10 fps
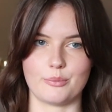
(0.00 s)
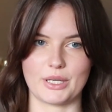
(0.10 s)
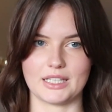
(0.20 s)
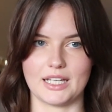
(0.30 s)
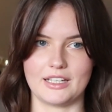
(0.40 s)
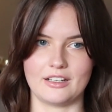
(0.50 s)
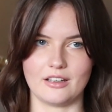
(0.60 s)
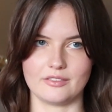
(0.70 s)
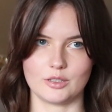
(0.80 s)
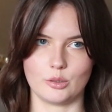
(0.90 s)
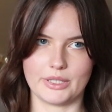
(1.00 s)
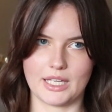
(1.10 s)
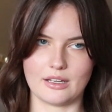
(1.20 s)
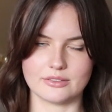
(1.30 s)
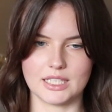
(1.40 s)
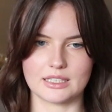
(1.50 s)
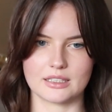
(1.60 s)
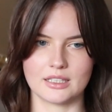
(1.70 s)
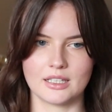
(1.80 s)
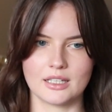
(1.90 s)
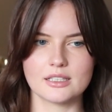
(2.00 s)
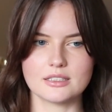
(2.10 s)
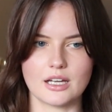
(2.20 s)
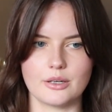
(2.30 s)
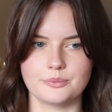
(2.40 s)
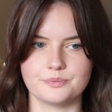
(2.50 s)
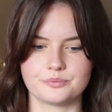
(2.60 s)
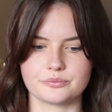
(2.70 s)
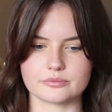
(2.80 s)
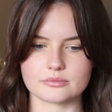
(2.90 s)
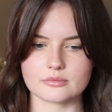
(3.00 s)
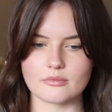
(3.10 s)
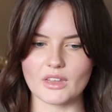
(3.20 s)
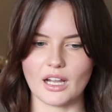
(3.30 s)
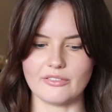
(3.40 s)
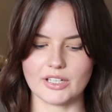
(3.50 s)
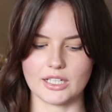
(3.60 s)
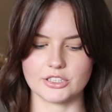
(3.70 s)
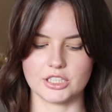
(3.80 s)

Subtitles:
a big line of it all being out of sync. So I haven't